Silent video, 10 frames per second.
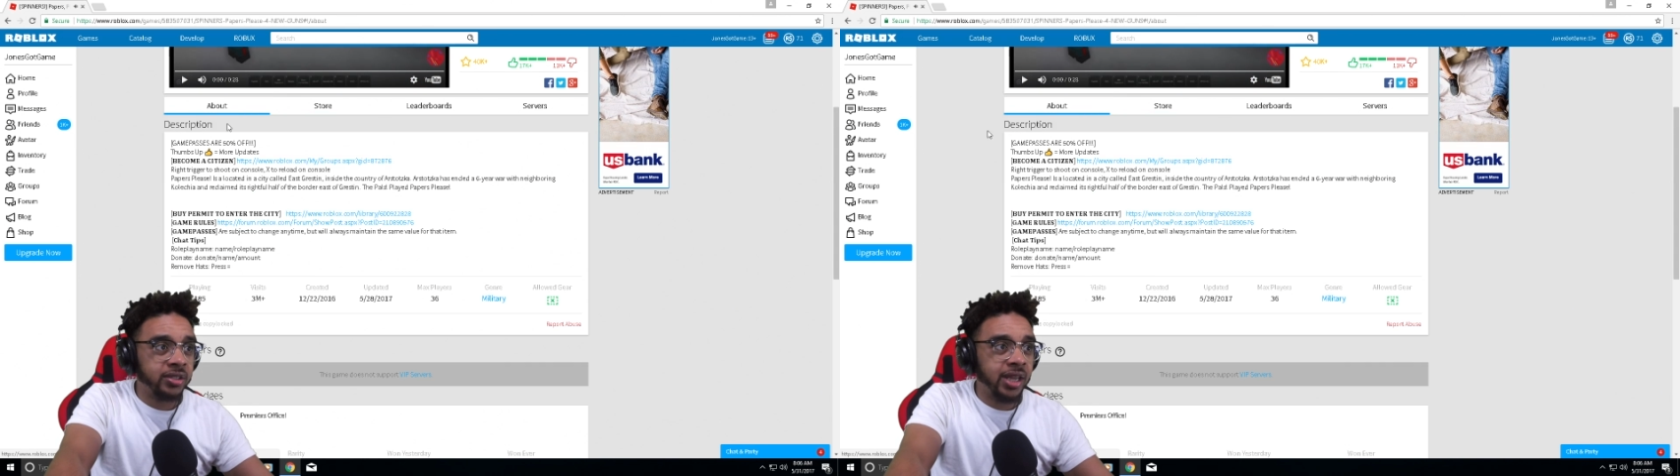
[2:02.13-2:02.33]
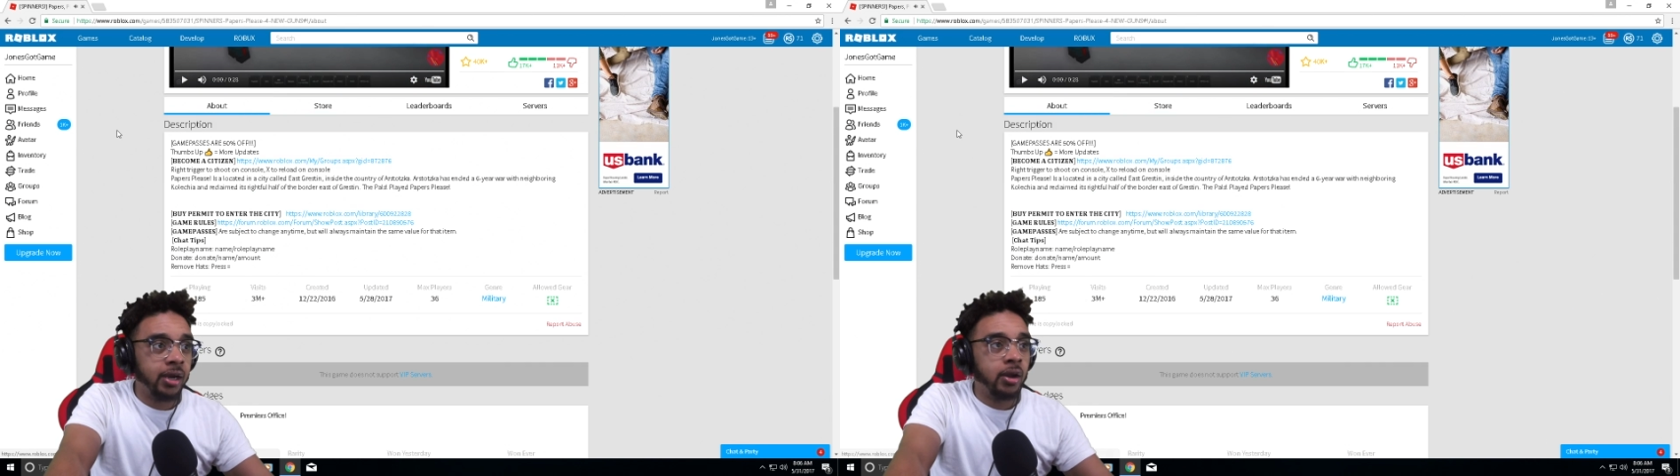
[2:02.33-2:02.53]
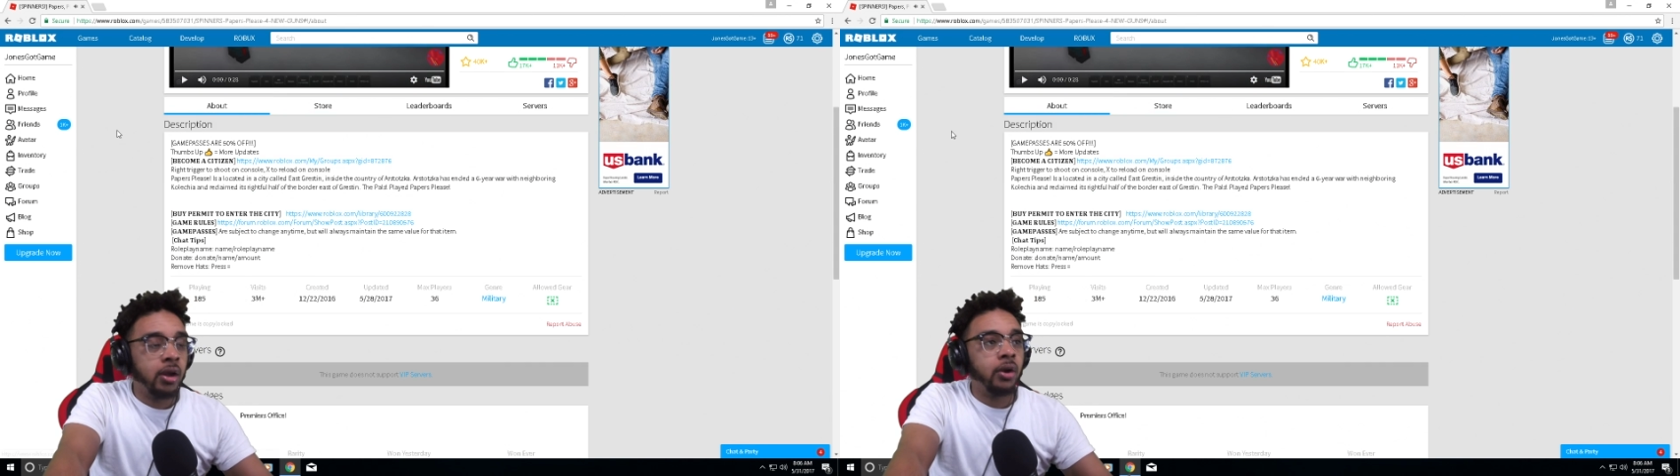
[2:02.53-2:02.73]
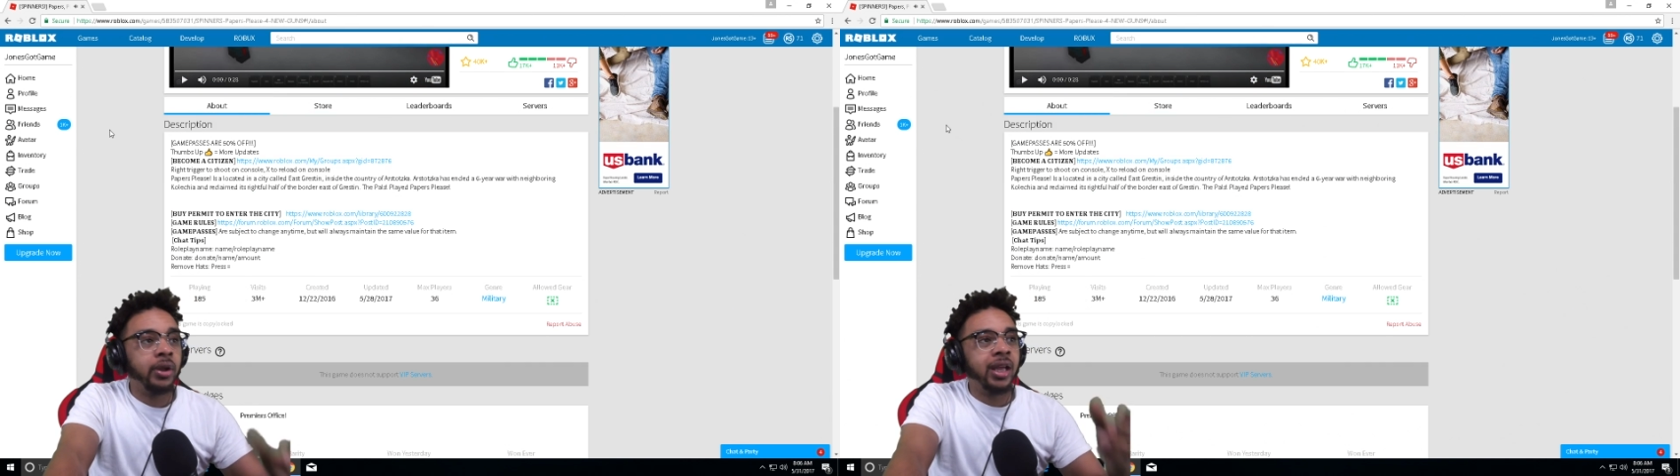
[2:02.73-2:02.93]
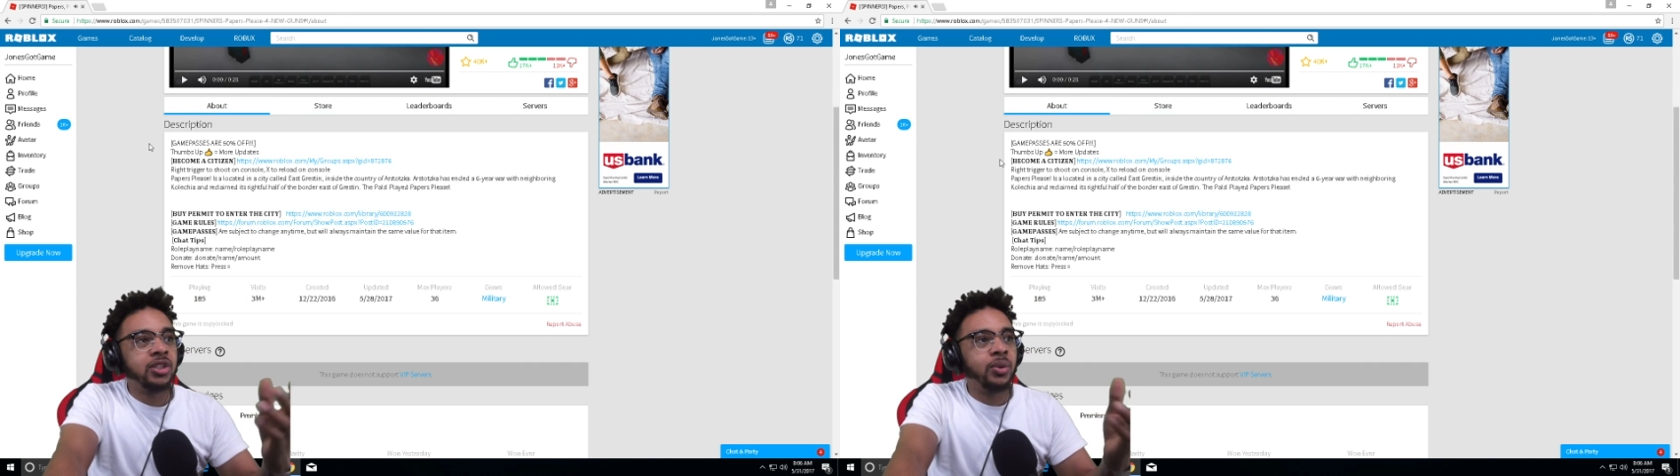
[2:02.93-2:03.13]
that.
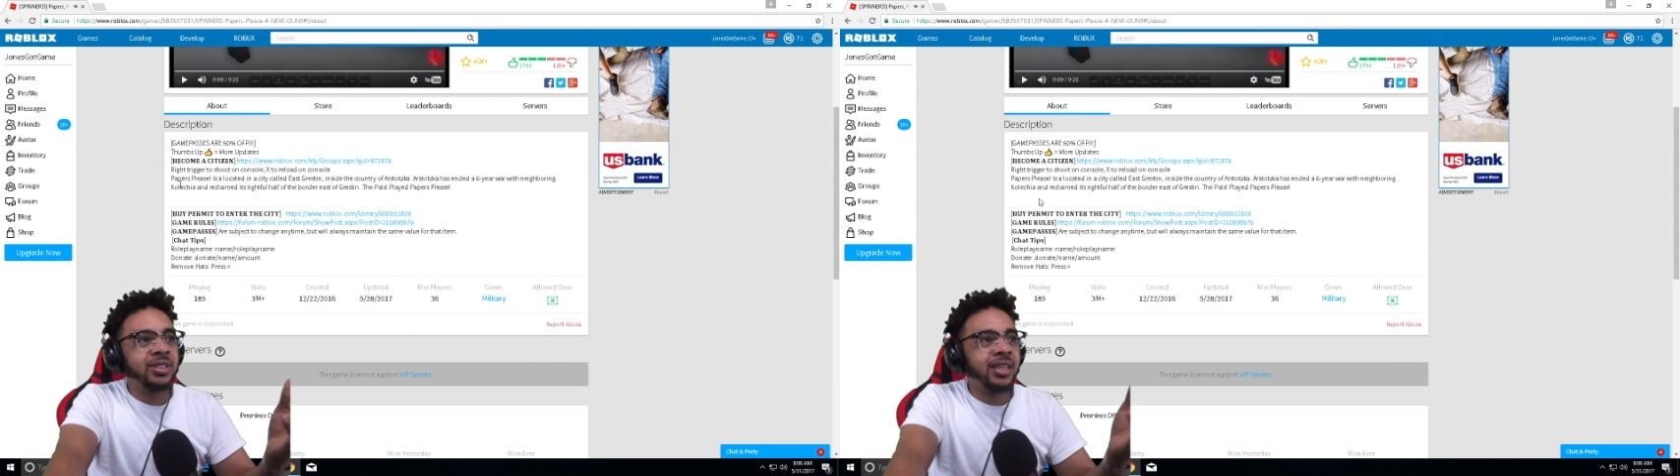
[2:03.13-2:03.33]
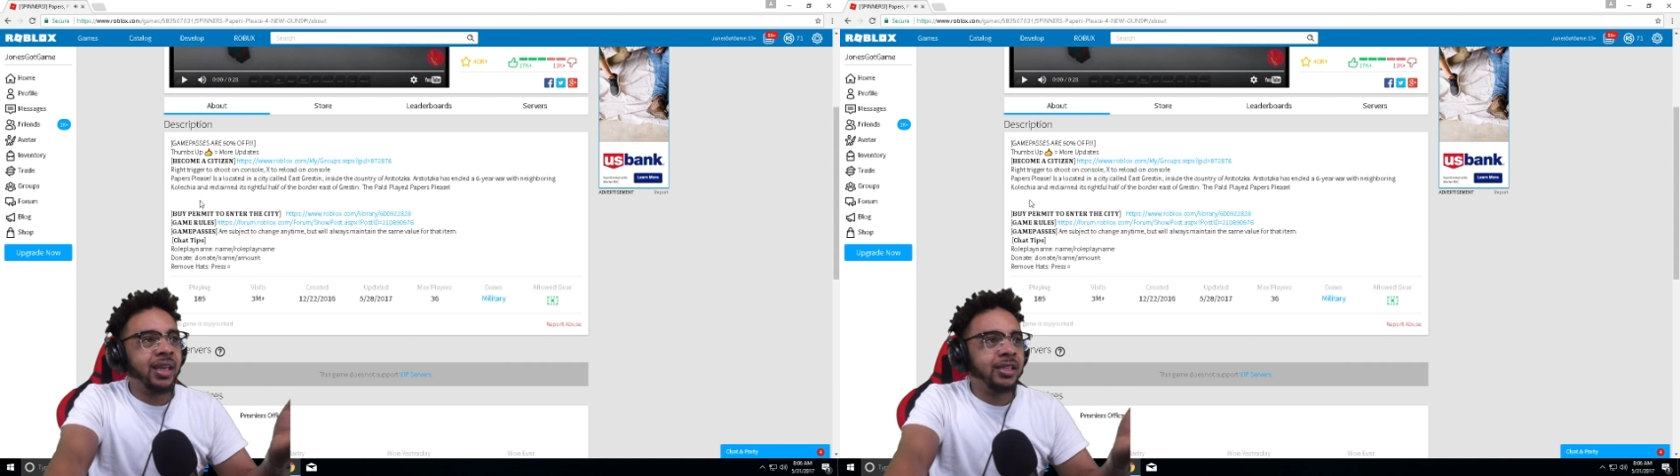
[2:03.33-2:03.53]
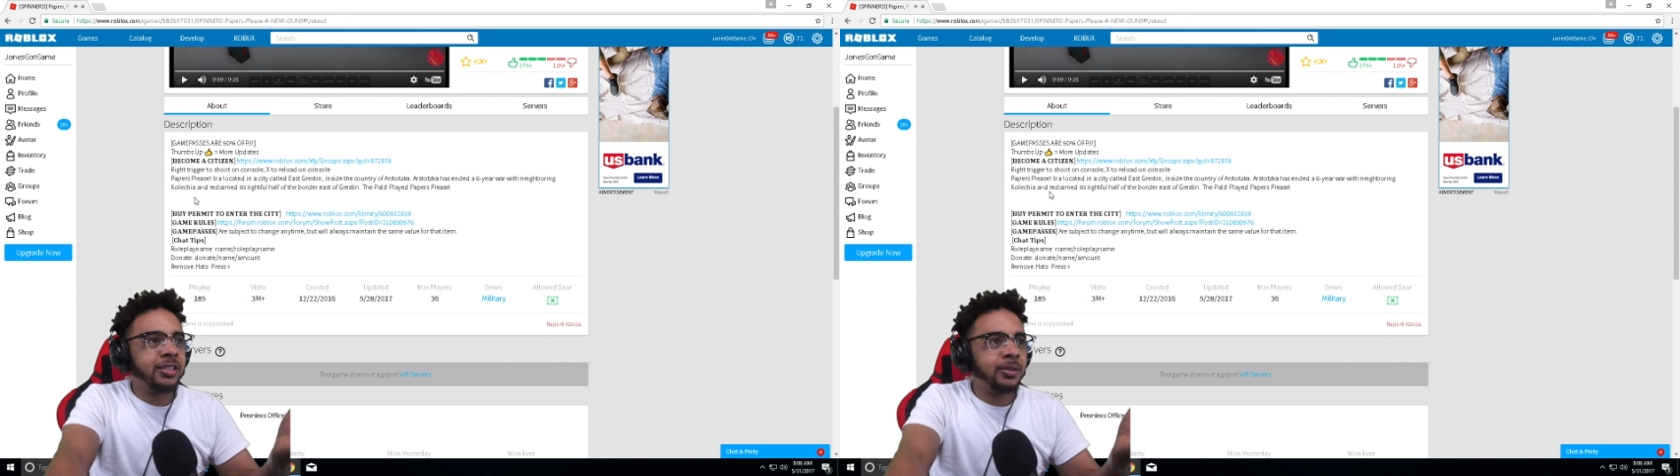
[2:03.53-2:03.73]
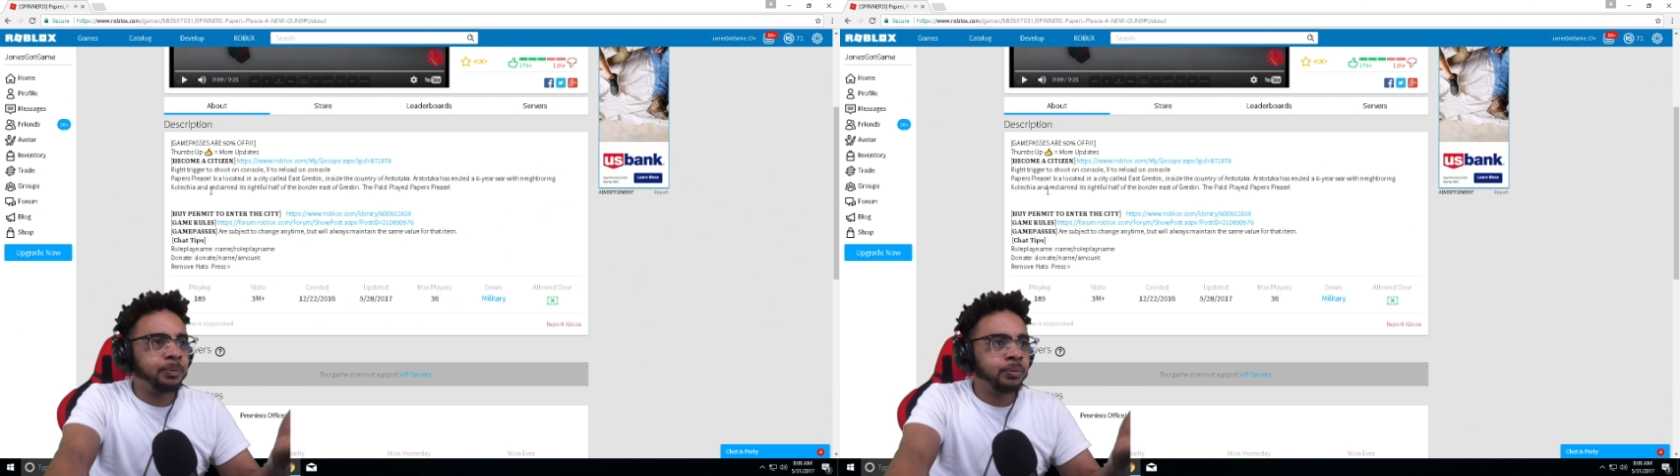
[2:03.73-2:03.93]
Okay, so it says.